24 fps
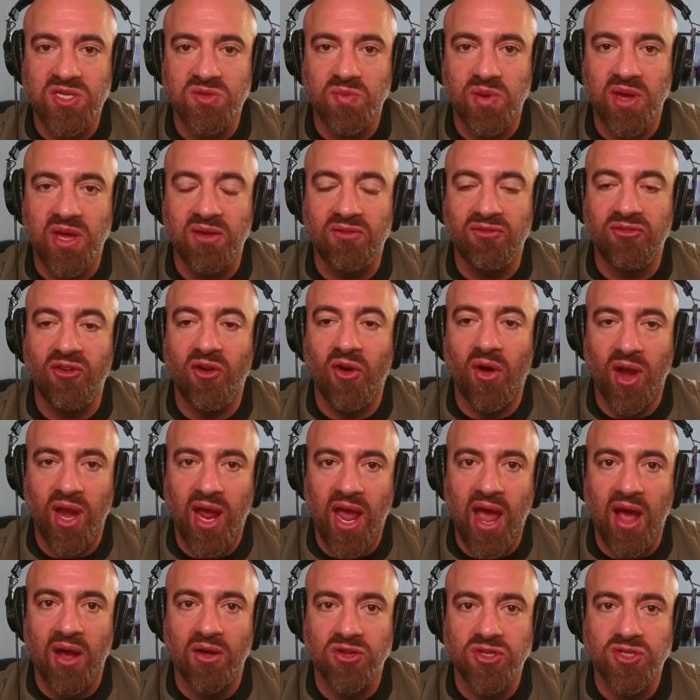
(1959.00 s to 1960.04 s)
It's being fought
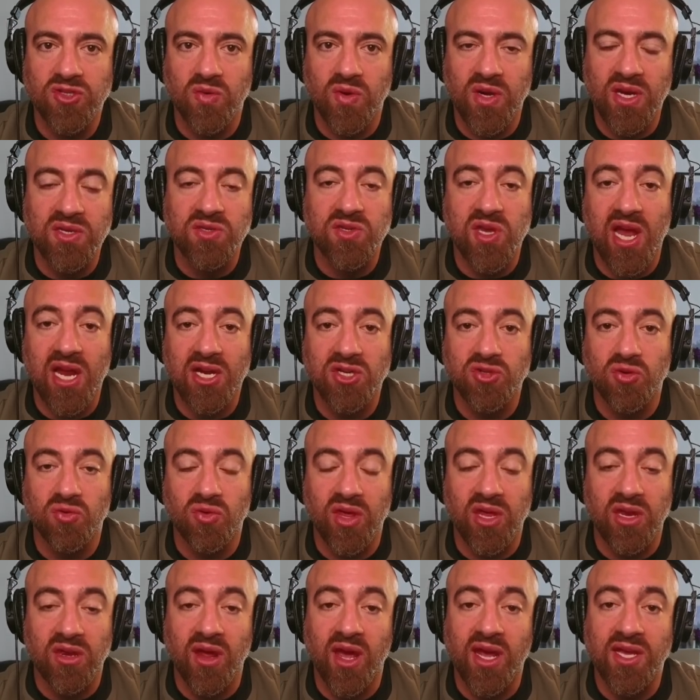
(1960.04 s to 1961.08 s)
out. So it is
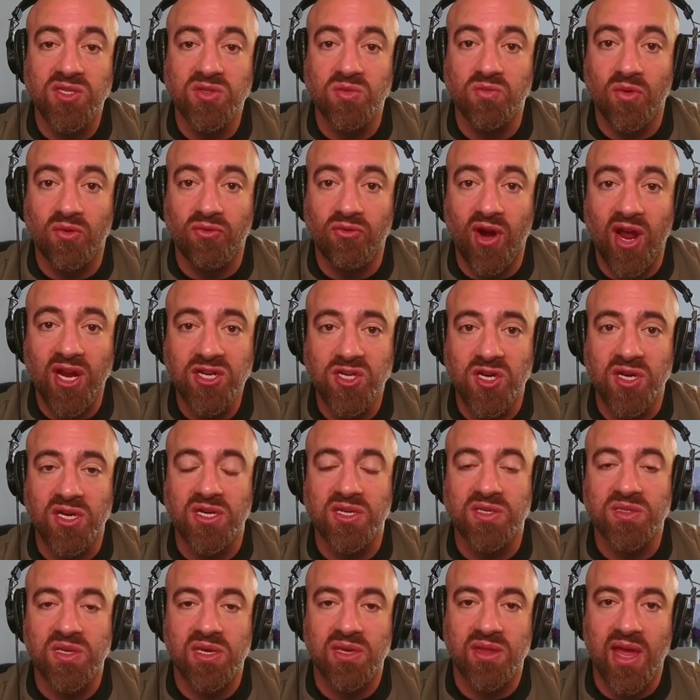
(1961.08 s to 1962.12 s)
actually nice and
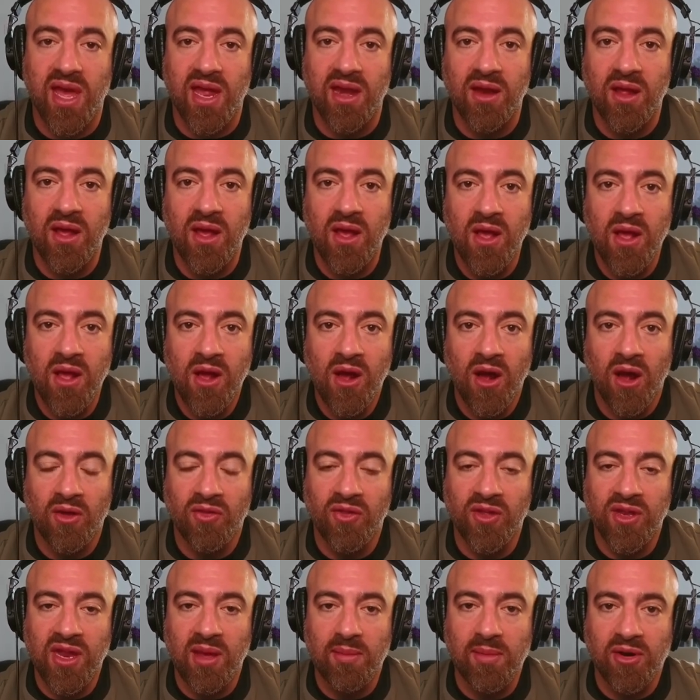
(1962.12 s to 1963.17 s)
refreshing to see that
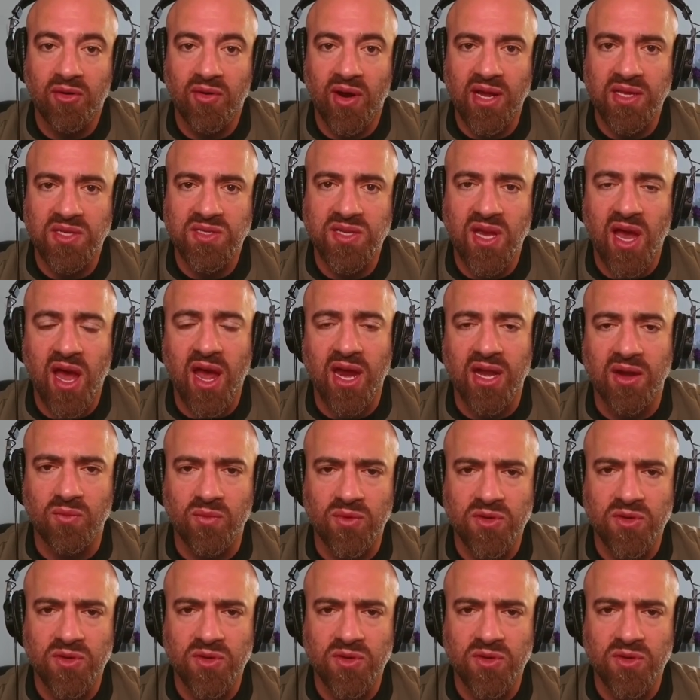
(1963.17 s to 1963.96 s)
on the Democrat side.